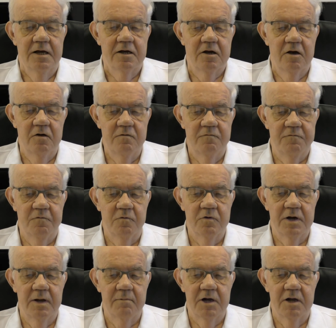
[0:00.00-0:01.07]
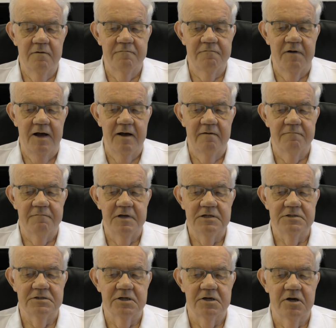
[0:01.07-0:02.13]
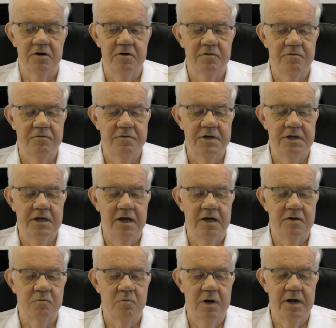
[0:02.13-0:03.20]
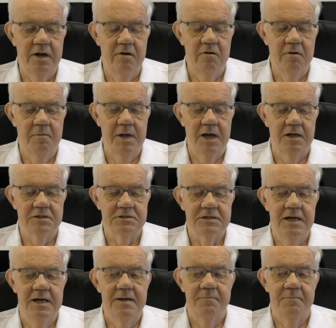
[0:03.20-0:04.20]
Code 4005 is the code 3810 amount